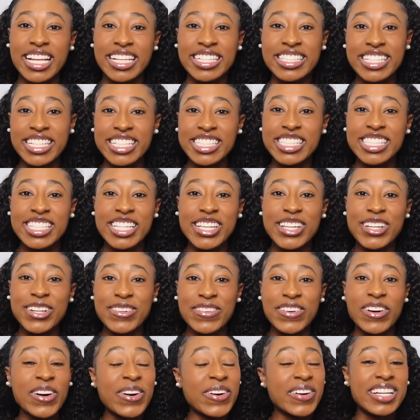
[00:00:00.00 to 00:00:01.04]
a 16
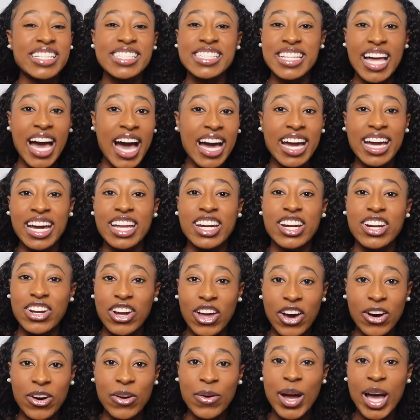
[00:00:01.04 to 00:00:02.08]
year old is not gonna
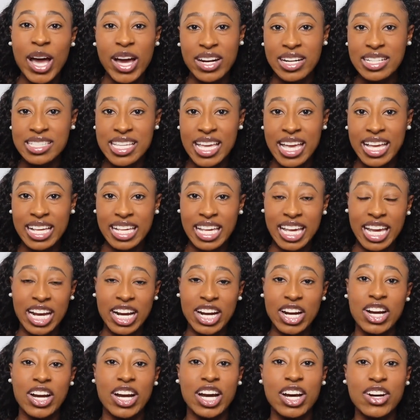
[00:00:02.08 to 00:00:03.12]
know how to take
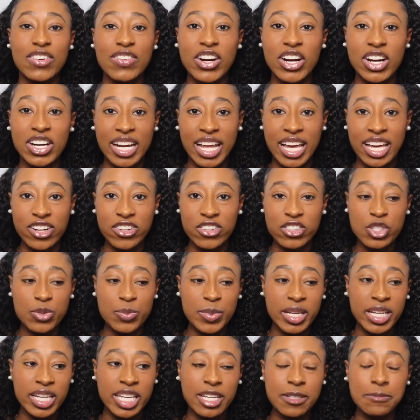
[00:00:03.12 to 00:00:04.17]
care of her Nano
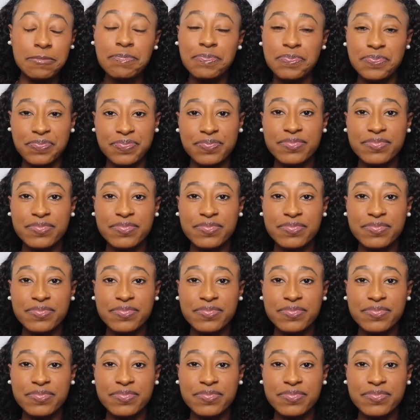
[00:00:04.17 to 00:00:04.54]
Speedy